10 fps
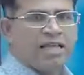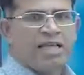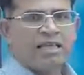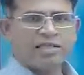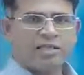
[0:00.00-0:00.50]

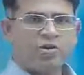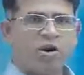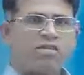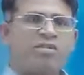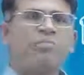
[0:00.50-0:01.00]
This is
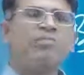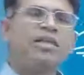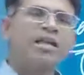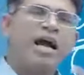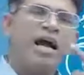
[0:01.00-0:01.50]
not
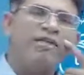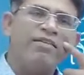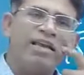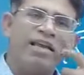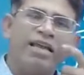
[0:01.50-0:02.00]
something I
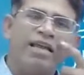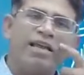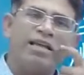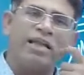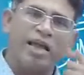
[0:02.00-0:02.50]
will
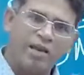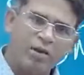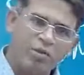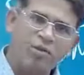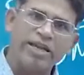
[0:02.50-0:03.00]
tell
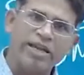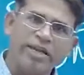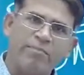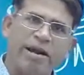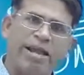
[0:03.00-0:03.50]
you to
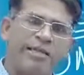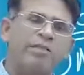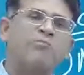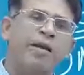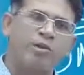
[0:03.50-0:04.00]
read, but I
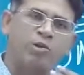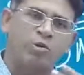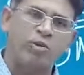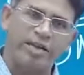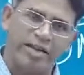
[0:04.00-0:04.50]
expect you
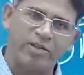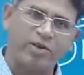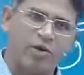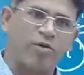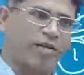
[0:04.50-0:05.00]
should read
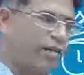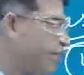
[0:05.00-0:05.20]
thoroughly.